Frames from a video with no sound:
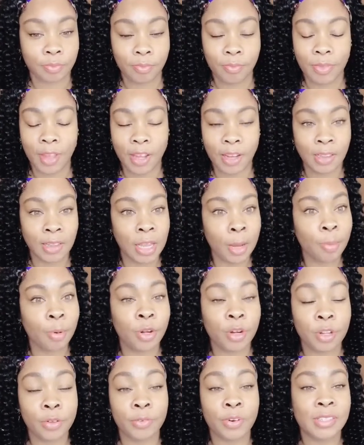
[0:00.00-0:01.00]
Labor and
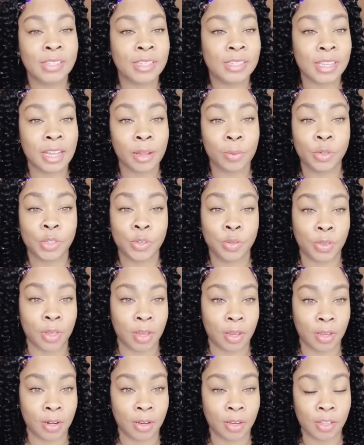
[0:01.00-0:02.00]
delivery is exactly what you
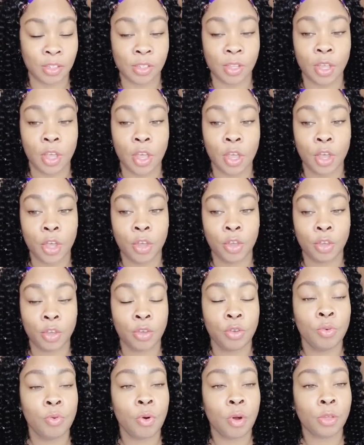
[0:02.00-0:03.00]
think it is.
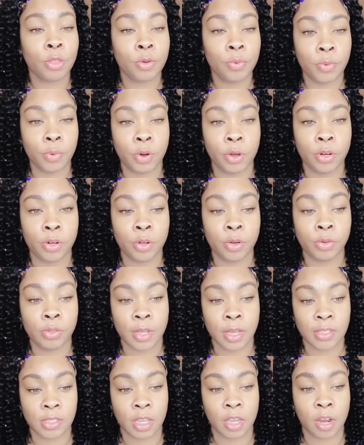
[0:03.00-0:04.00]
You are the one who
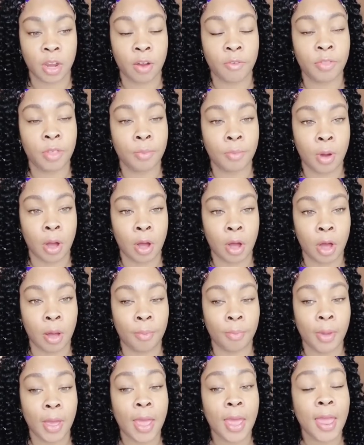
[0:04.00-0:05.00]
takes care of the
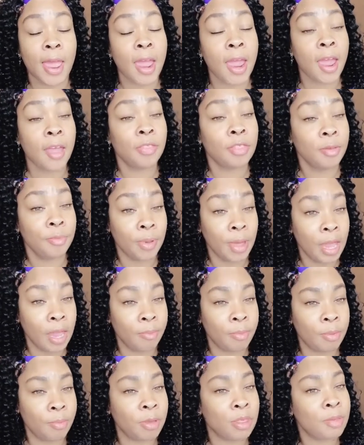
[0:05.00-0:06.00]
mom and the
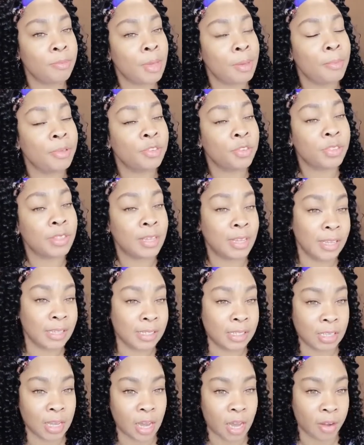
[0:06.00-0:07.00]
baby, but the baby's on the
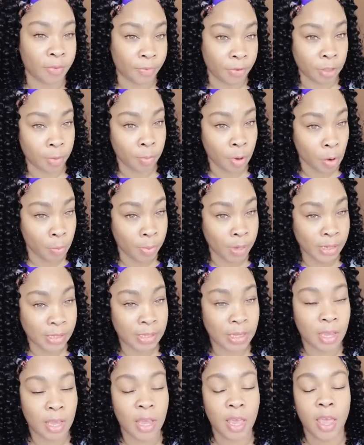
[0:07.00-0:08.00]
inside for the moment.
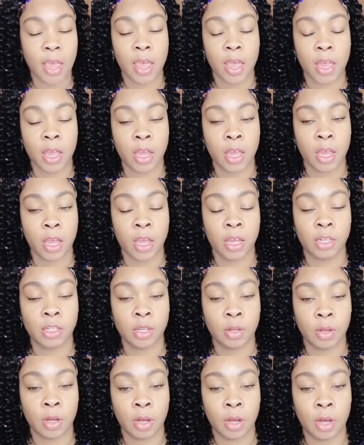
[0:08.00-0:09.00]
And
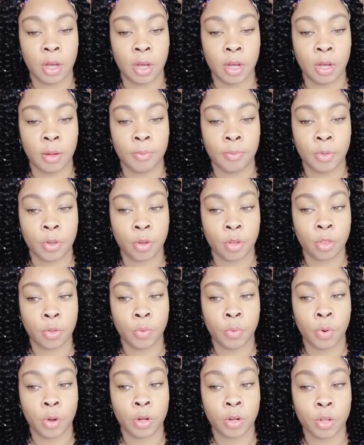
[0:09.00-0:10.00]
um, you're the
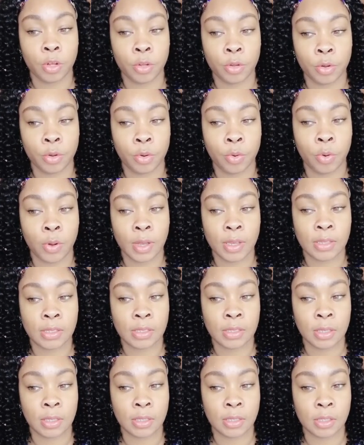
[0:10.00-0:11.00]
one who
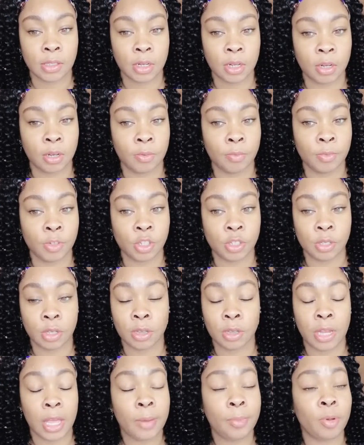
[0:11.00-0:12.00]
assists in just
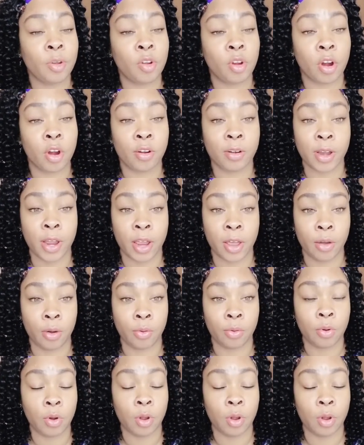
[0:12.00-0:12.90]
laboring her down